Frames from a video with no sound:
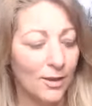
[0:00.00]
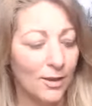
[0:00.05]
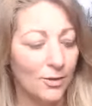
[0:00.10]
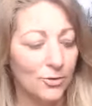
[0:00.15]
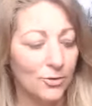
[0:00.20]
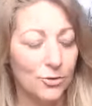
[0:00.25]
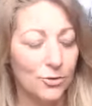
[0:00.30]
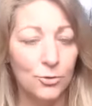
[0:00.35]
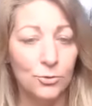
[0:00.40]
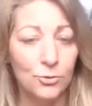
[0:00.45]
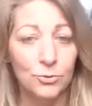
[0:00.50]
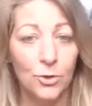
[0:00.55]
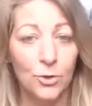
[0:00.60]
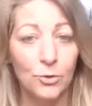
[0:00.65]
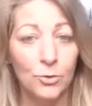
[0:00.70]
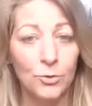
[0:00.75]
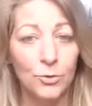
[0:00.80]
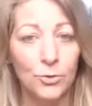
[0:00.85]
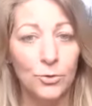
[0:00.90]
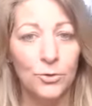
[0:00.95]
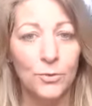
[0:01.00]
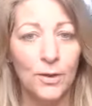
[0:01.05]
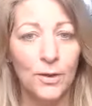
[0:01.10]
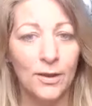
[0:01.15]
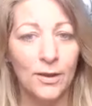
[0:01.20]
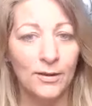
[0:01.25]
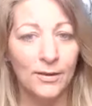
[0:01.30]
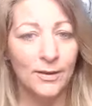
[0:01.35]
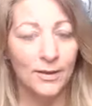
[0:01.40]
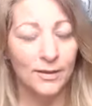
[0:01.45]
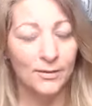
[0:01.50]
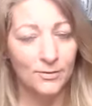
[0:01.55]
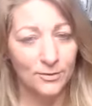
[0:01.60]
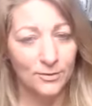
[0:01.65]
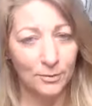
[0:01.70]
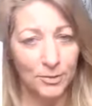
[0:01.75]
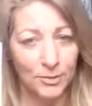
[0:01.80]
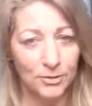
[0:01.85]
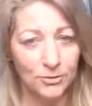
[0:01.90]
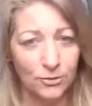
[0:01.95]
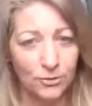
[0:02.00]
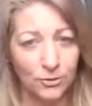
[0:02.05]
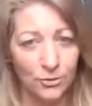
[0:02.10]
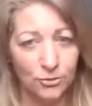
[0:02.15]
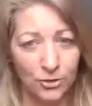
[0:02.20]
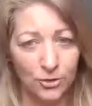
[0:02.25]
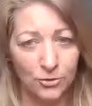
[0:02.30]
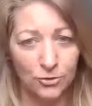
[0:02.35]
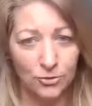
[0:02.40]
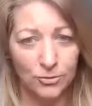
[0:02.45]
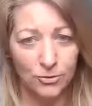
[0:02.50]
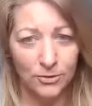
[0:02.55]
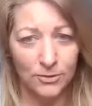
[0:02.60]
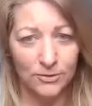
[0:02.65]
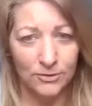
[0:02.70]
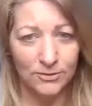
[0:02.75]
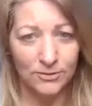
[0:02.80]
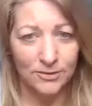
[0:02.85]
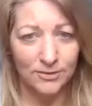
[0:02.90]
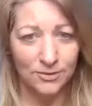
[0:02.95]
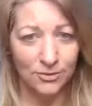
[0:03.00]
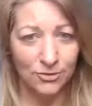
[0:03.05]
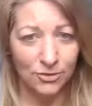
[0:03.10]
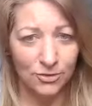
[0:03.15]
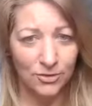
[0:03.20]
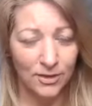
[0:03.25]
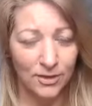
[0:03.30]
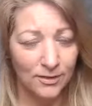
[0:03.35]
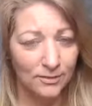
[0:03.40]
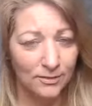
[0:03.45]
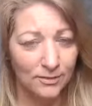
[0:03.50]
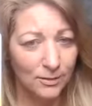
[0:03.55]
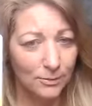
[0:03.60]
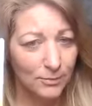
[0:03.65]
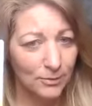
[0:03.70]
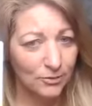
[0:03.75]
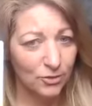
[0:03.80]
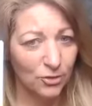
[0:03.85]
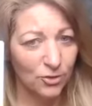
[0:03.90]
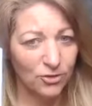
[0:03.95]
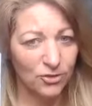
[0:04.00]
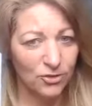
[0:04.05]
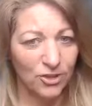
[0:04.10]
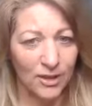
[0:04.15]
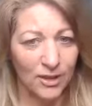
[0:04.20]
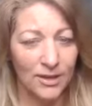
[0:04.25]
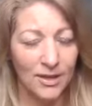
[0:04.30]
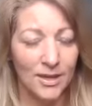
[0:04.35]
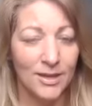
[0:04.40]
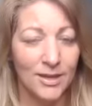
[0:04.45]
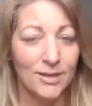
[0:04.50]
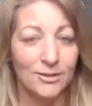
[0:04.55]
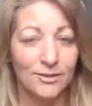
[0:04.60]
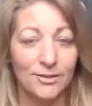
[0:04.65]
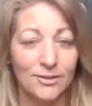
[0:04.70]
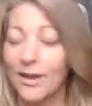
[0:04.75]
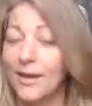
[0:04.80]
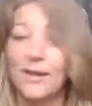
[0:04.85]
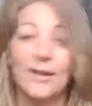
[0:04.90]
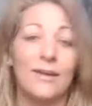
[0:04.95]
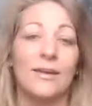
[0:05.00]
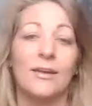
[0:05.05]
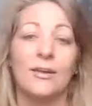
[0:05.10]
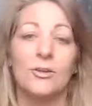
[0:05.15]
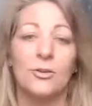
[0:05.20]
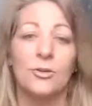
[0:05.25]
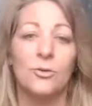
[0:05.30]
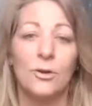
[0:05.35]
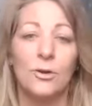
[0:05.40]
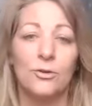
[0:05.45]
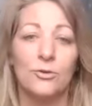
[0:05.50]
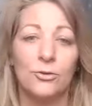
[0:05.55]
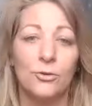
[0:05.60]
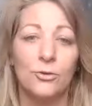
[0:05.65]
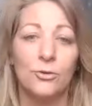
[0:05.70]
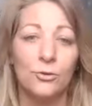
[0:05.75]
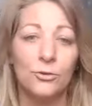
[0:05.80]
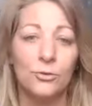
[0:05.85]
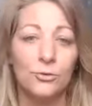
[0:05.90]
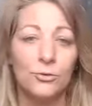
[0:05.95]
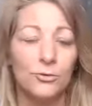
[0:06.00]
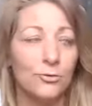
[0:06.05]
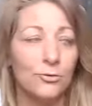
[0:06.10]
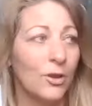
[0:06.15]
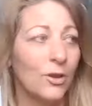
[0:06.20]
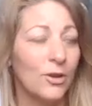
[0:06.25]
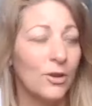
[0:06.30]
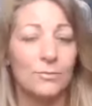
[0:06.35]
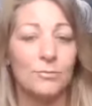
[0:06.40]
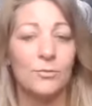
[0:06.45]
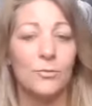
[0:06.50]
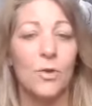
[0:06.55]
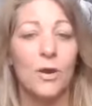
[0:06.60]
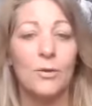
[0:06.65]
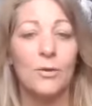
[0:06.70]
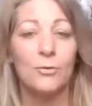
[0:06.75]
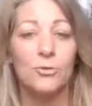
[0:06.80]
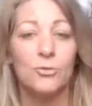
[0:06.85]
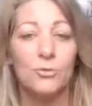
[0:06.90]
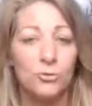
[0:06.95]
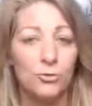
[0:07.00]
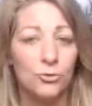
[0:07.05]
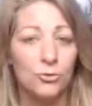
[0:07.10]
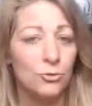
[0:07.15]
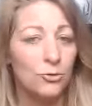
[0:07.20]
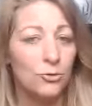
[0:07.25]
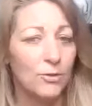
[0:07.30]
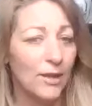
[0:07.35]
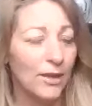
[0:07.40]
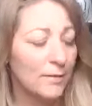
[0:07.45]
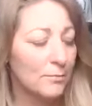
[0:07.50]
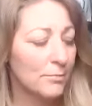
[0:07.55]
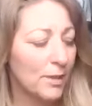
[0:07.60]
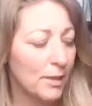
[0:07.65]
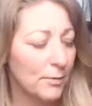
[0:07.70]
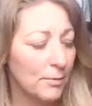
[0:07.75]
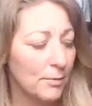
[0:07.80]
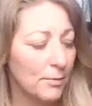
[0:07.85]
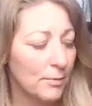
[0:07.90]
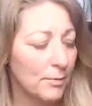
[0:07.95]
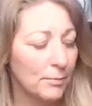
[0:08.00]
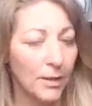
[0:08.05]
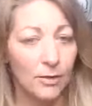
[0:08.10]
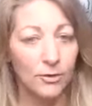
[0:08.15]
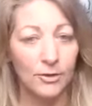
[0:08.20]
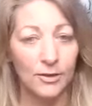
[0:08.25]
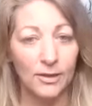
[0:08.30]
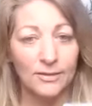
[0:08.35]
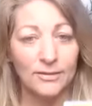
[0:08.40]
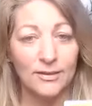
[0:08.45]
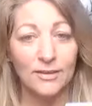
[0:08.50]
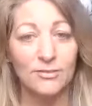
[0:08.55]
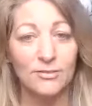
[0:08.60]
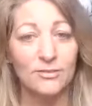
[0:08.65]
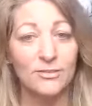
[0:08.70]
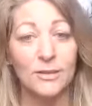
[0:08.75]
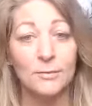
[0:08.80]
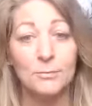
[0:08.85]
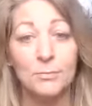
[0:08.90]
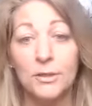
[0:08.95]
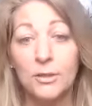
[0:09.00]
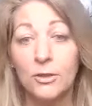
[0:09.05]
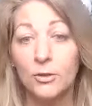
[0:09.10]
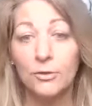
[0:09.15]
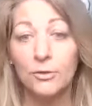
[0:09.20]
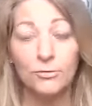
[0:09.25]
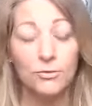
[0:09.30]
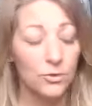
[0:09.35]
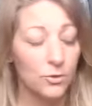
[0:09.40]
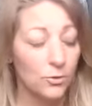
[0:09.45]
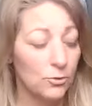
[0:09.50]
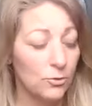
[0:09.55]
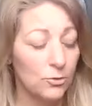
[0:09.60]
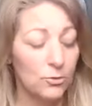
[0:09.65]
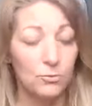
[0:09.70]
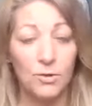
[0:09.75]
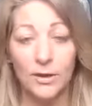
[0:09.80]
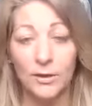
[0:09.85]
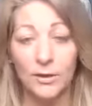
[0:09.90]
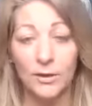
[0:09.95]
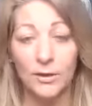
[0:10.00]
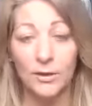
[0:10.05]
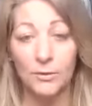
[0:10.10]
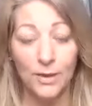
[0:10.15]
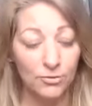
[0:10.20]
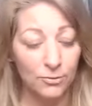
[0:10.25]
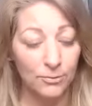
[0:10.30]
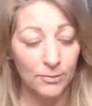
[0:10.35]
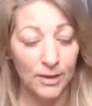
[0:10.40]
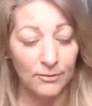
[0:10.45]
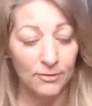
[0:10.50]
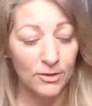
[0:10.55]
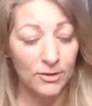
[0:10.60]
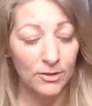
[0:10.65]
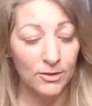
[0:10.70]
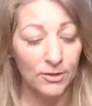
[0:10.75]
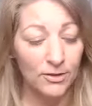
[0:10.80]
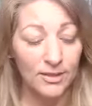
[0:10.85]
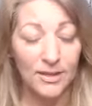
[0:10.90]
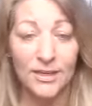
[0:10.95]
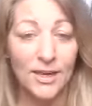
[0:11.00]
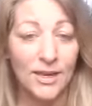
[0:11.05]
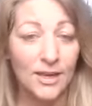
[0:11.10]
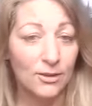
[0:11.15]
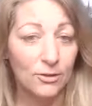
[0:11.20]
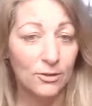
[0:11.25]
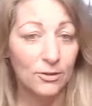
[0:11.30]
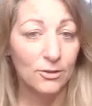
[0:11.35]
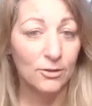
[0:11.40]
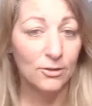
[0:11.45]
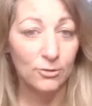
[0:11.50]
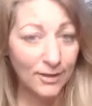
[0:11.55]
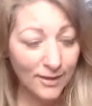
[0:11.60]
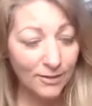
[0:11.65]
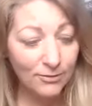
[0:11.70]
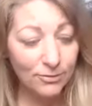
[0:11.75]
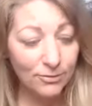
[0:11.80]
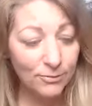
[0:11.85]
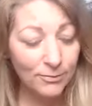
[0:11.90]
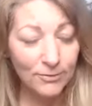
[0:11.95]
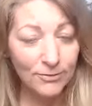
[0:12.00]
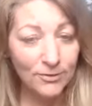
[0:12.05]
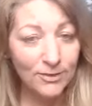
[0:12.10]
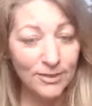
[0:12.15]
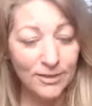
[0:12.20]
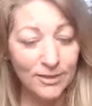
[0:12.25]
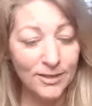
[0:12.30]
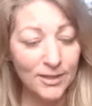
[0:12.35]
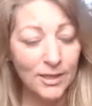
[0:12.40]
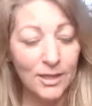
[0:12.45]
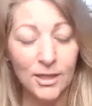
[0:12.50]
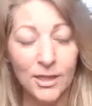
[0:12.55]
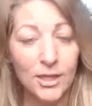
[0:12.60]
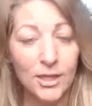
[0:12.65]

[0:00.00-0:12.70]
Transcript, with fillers: You know who you are, and somebody's going to judge you for this decision. Somebody's going to say, ah, you are so dumb. Why would you do that? Blah, blah, blah. Or they're like, that's typical of you. You run away from everything. You take off from everything.